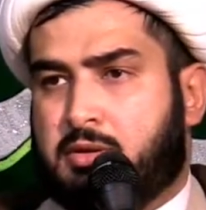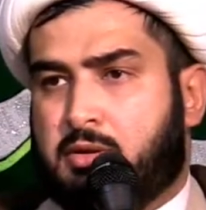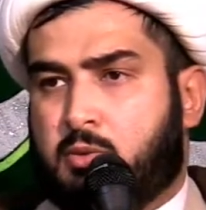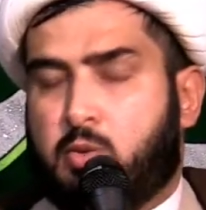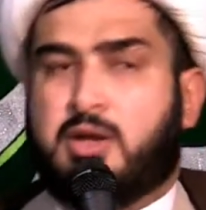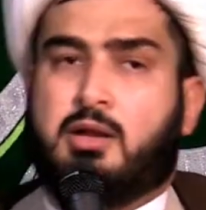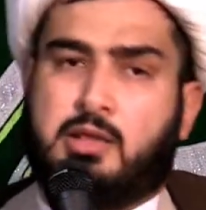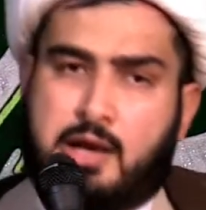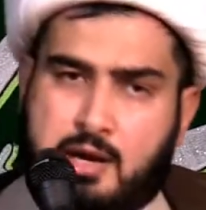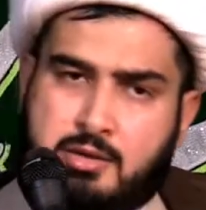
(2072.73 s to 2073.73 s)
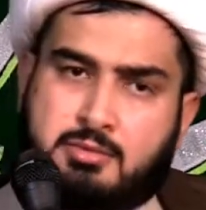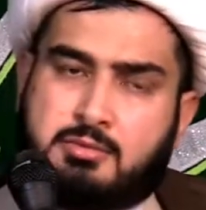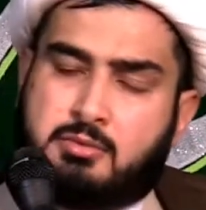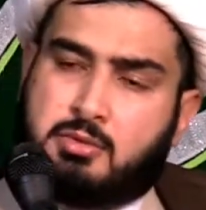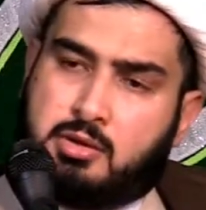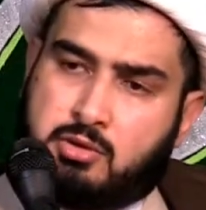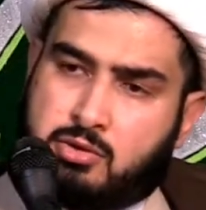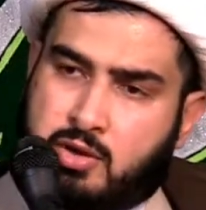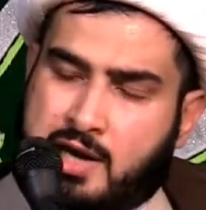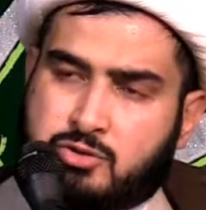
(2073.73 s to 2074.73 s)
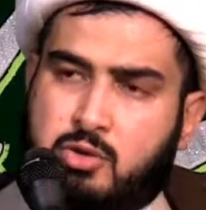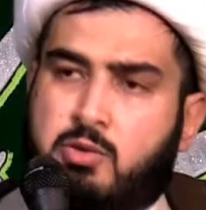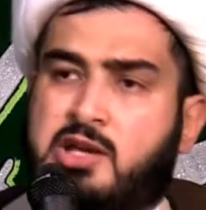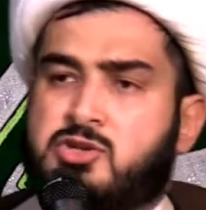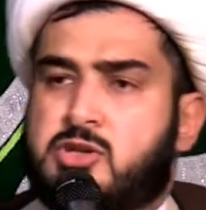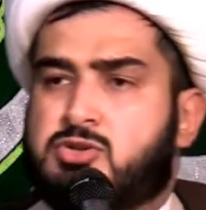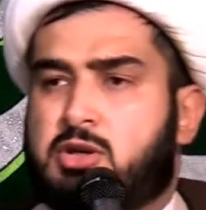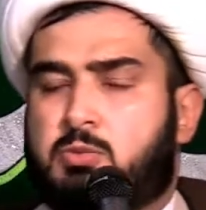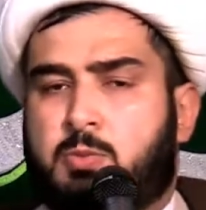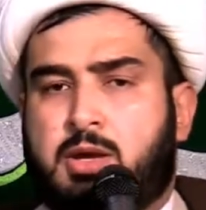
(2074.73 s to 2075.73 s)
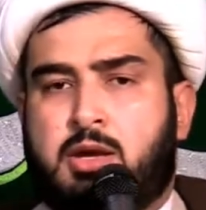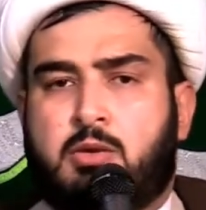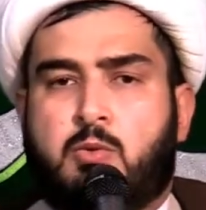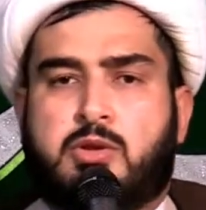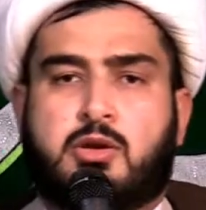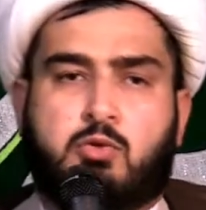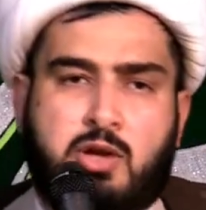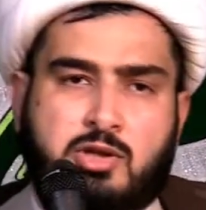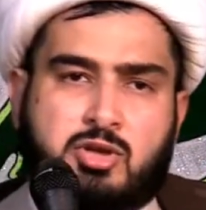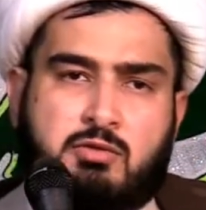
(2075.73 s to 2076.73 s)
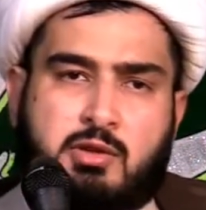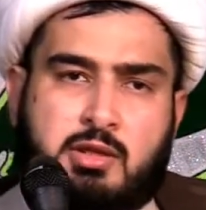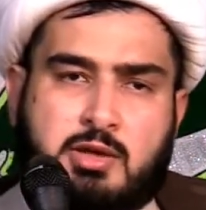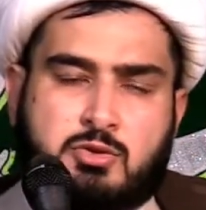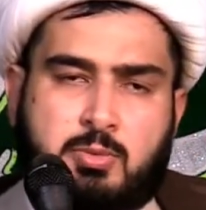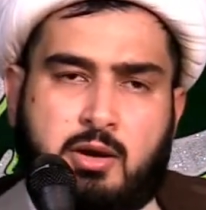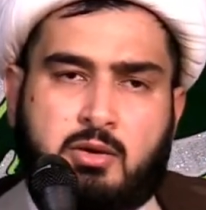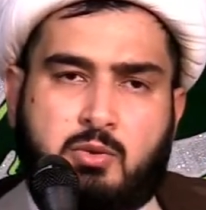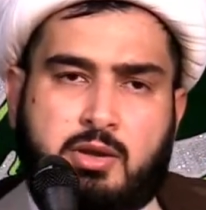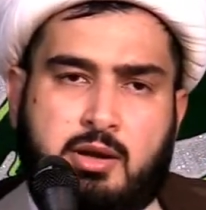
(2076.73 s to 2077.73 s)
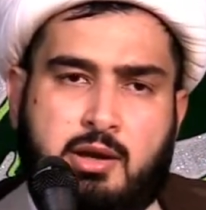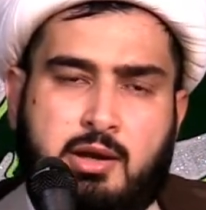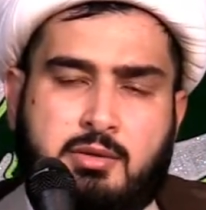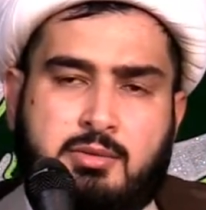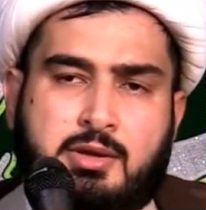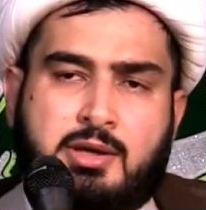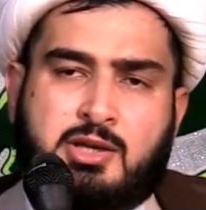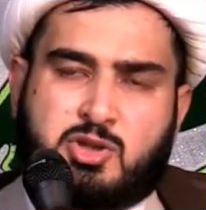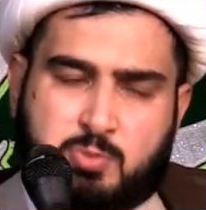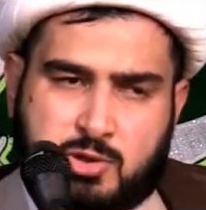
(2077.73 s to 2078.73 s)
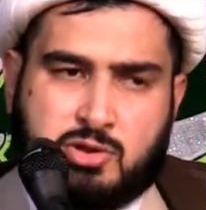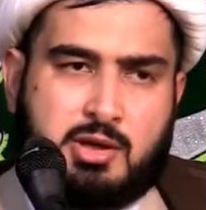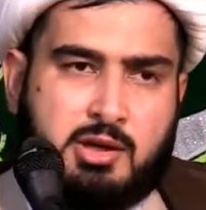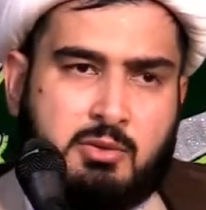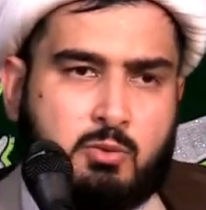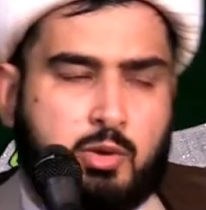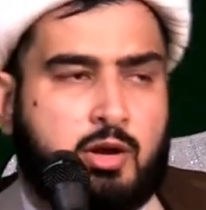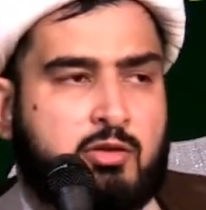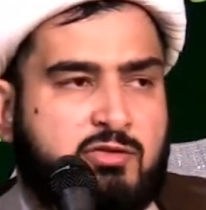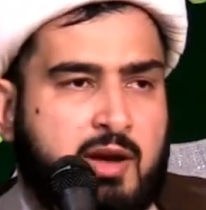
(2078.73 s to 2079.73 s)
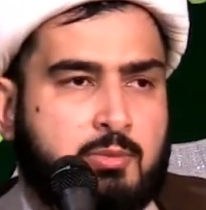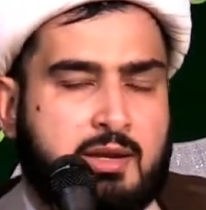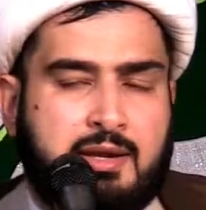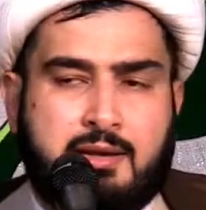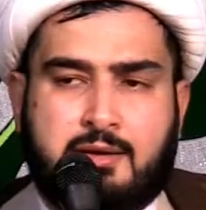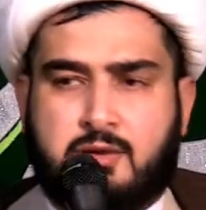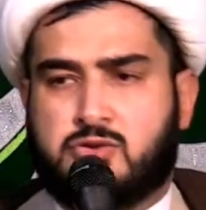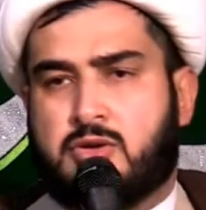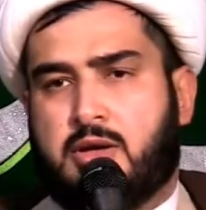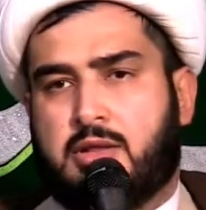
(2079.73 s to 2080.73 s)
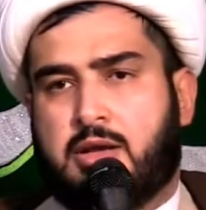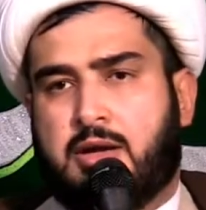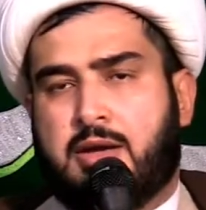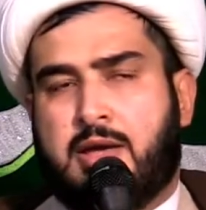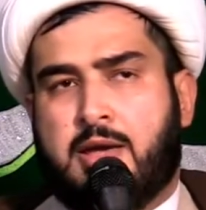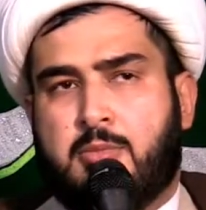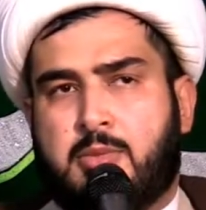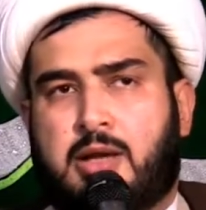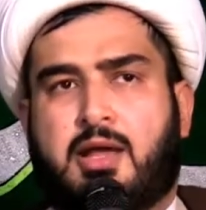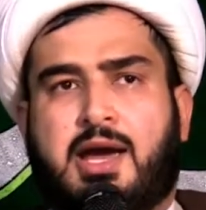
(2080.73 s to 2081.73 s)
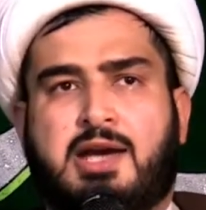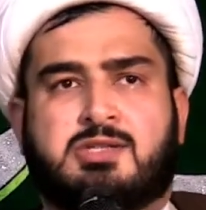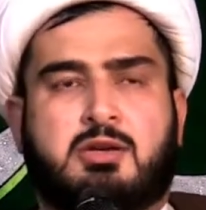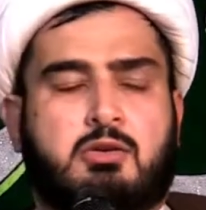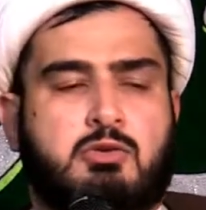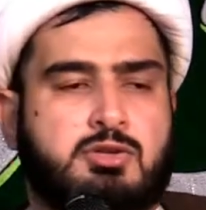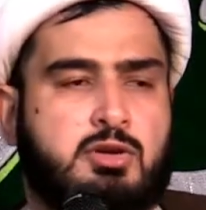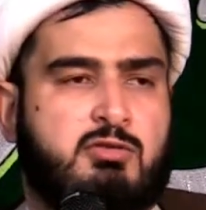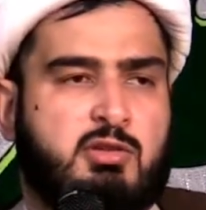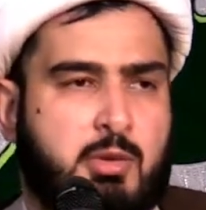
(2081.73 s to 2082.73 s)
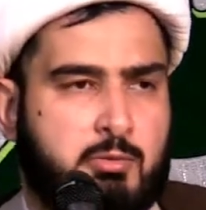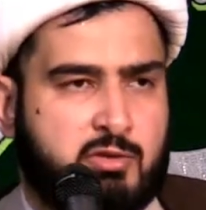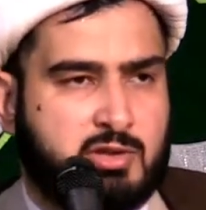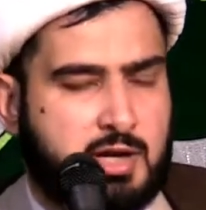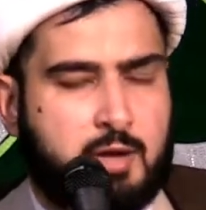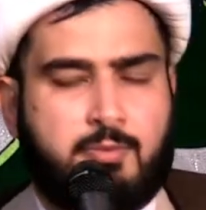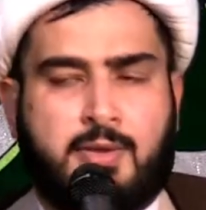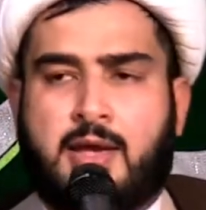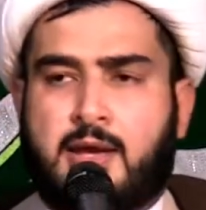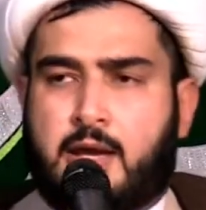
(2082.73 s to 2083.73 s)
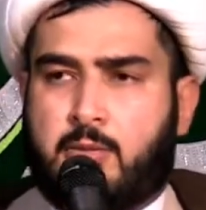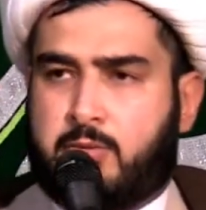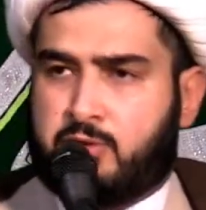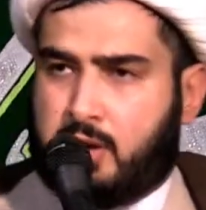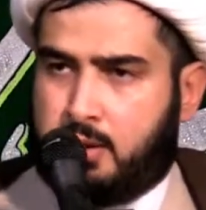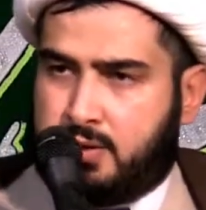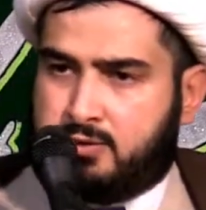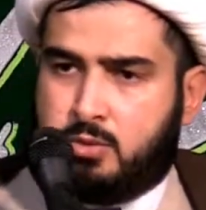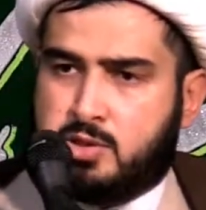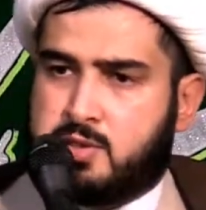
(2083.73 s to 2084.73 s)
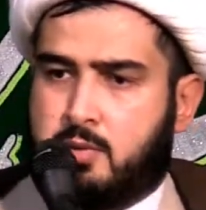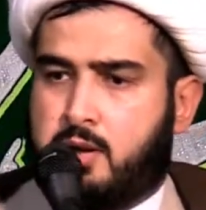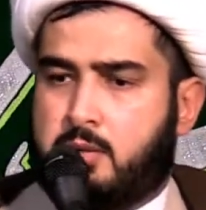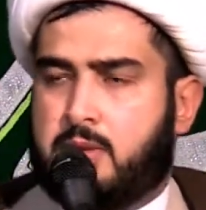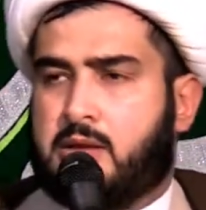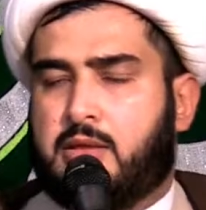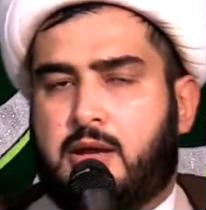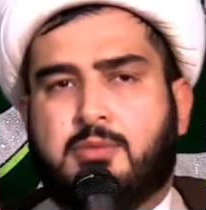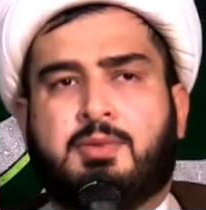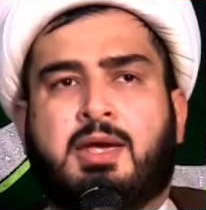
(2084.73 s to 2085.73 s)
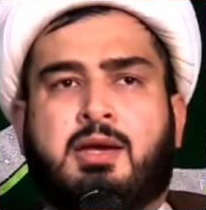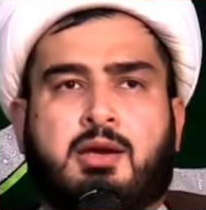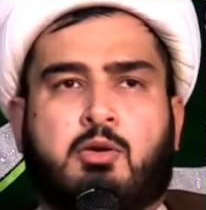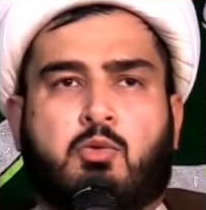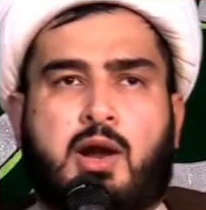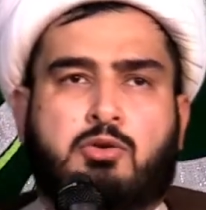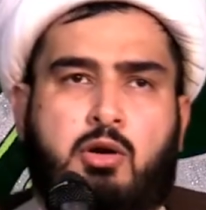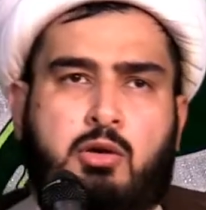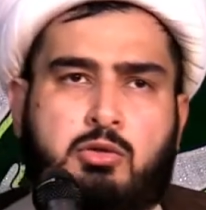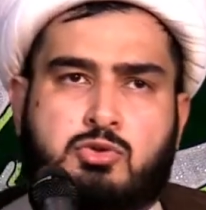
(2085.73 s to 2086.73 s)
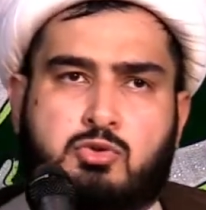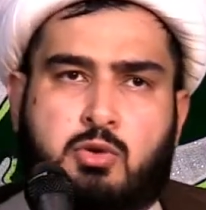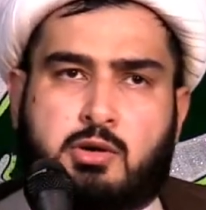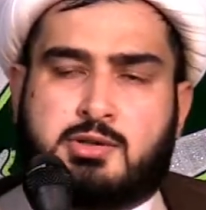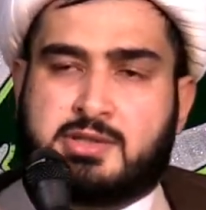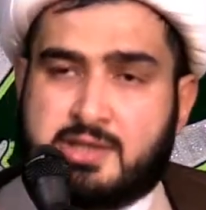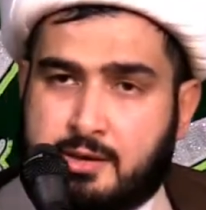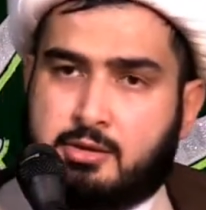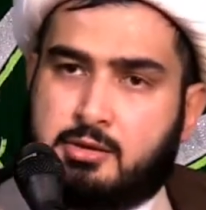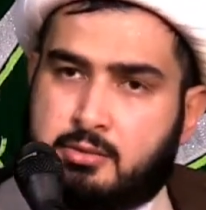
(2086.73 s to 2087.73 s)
with Allah, interaction, relationship with the creation of Allah subhanahu wa ta'ala, especially with our family, inshaAllah. May Allah hasten the return of Imam of our time, Imam Sahib al-Asr al-Zaman. May Allah grant all those who are single